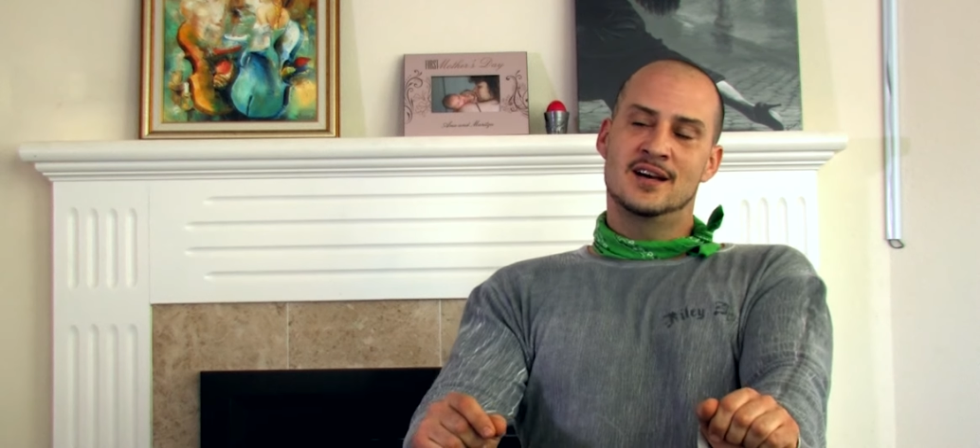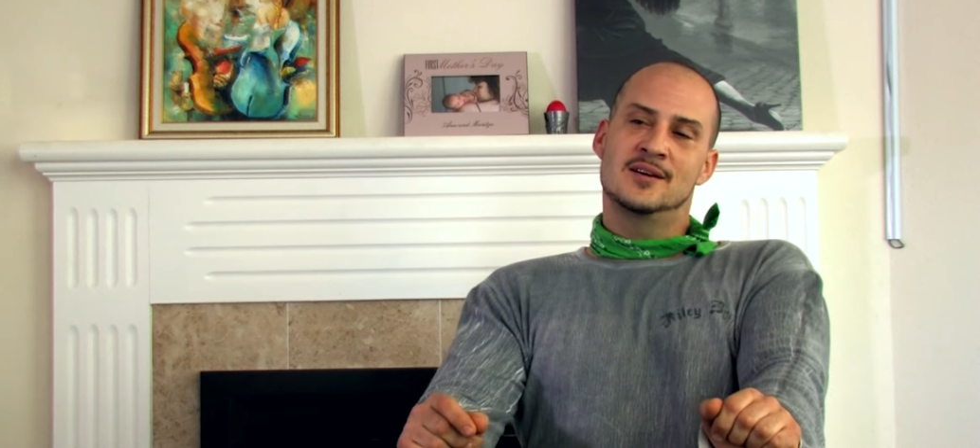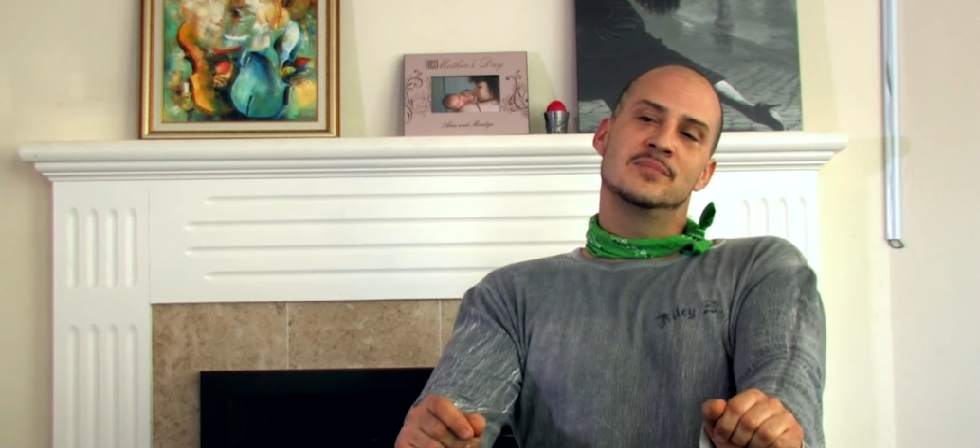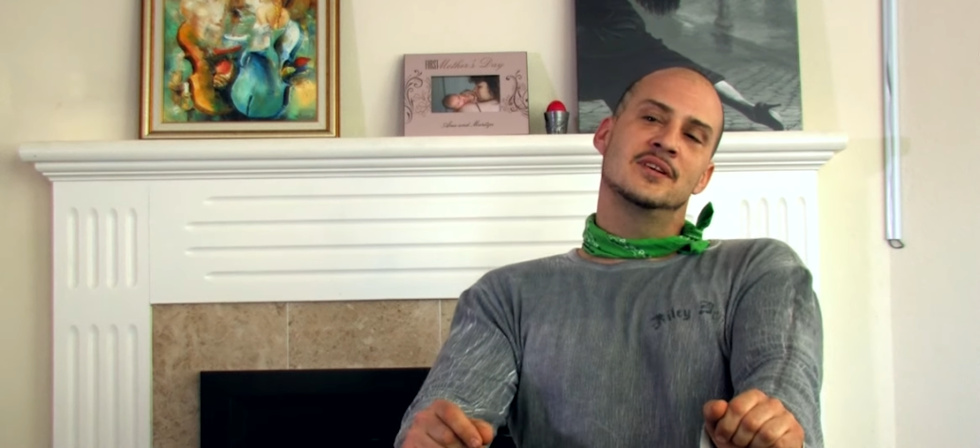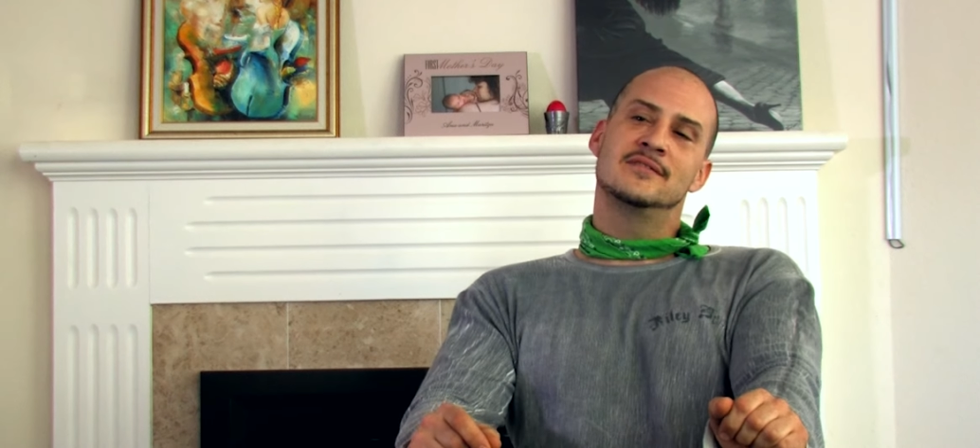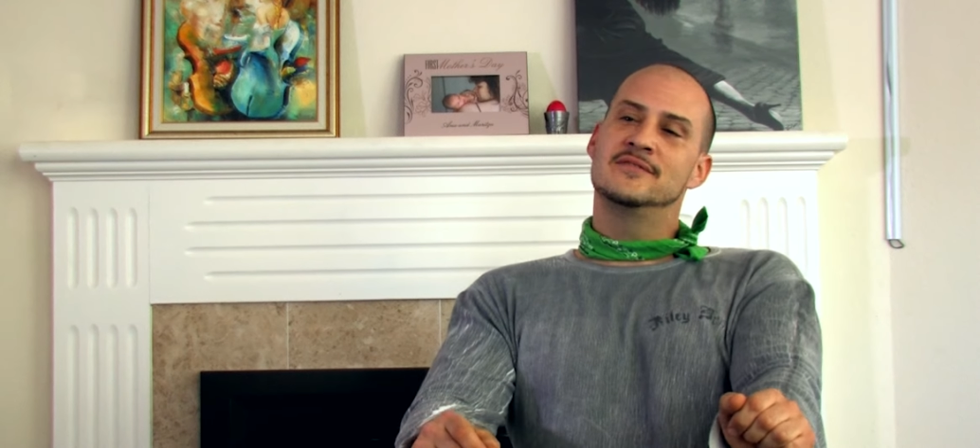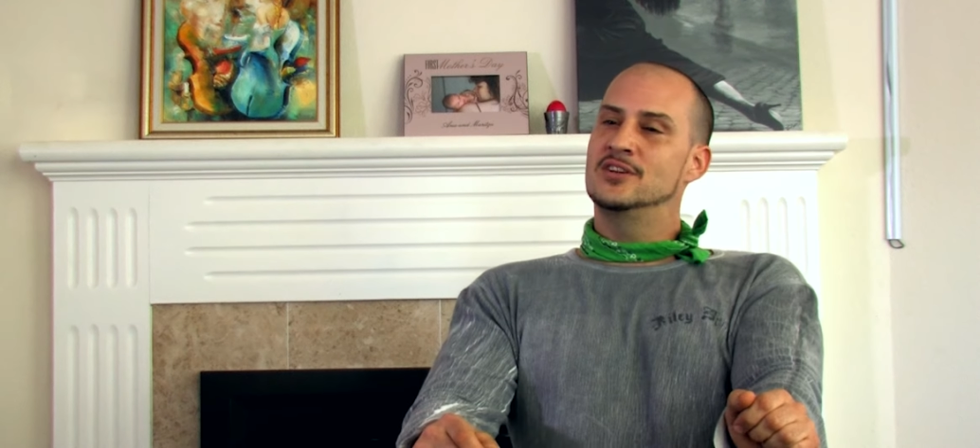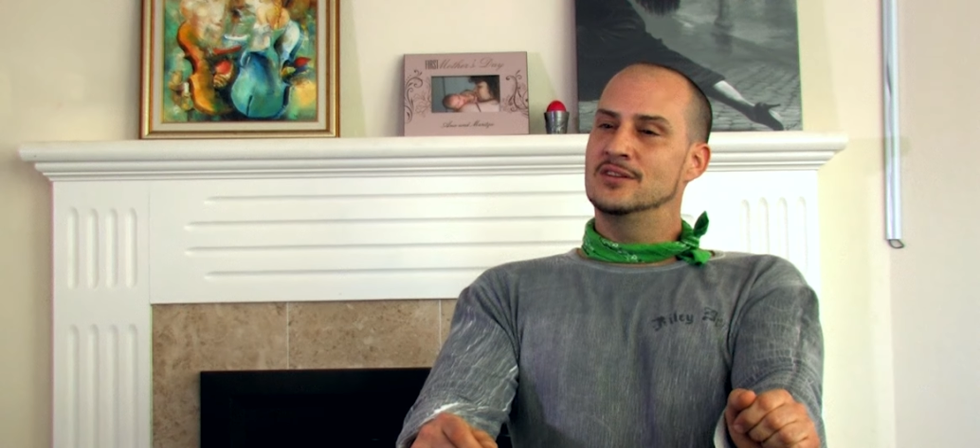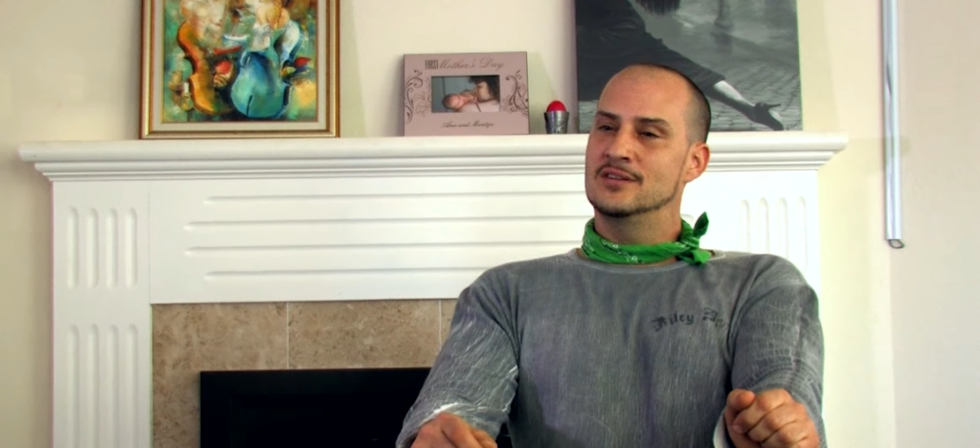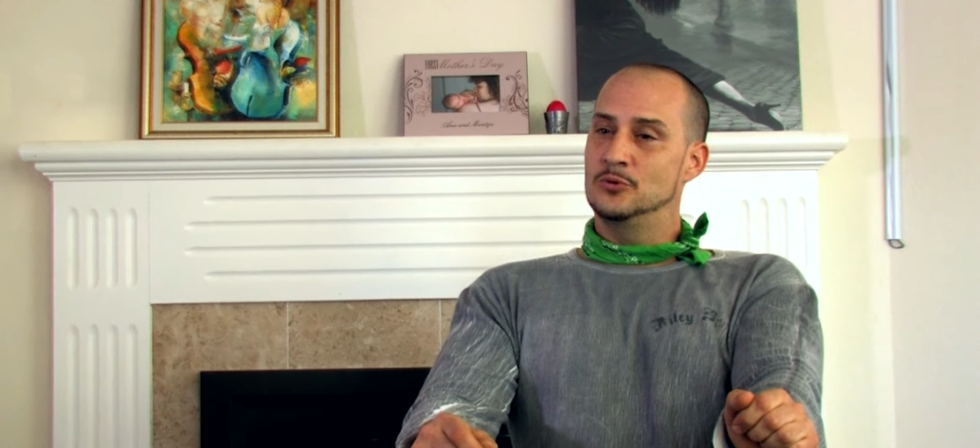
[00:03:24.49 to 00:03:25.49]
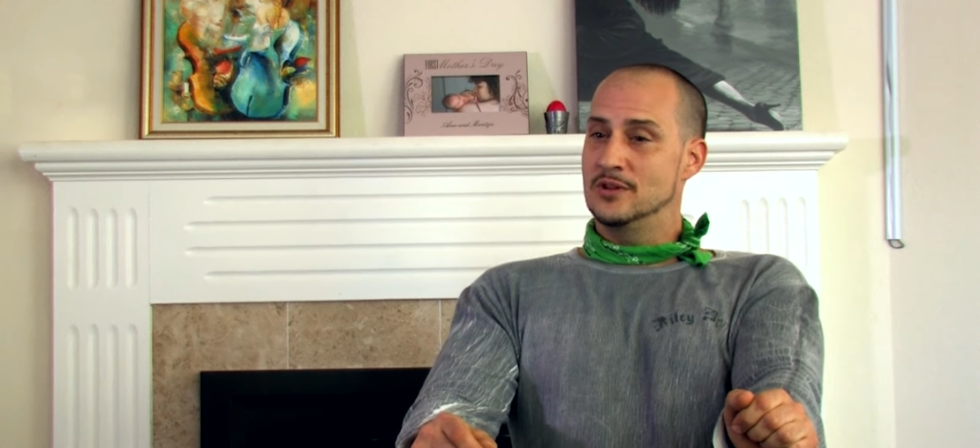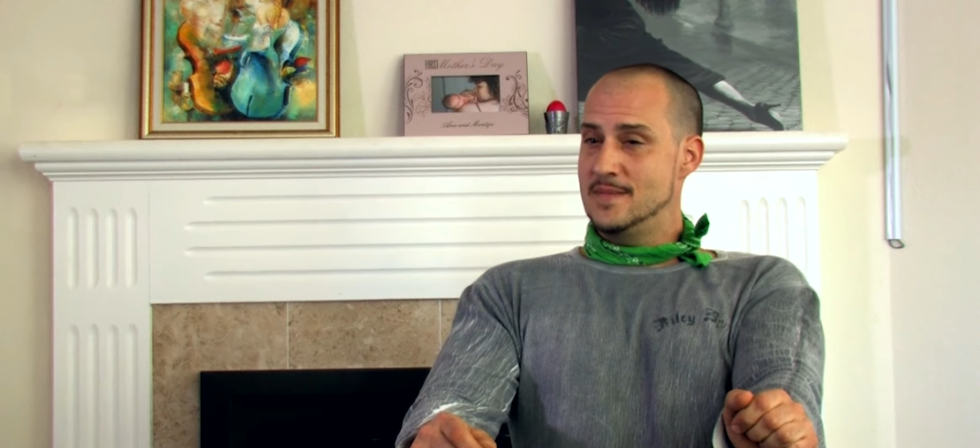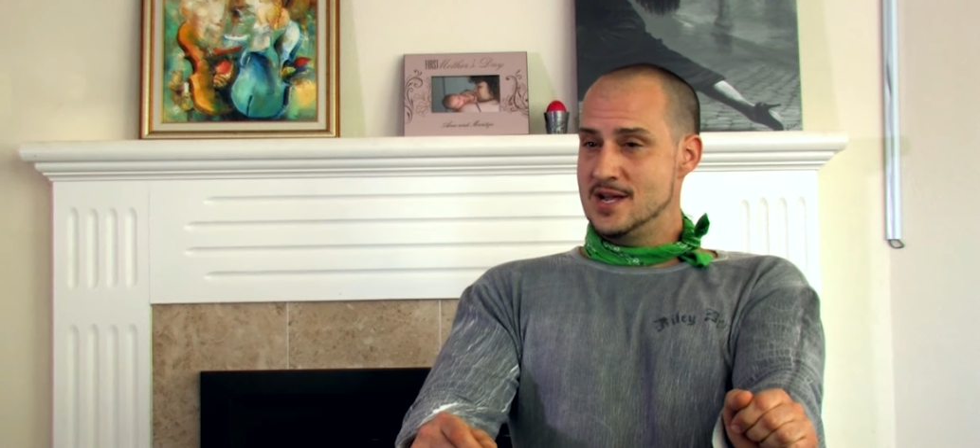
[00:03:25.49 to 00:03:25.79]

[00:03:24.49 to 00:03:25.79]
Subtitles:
I can play the fiddle with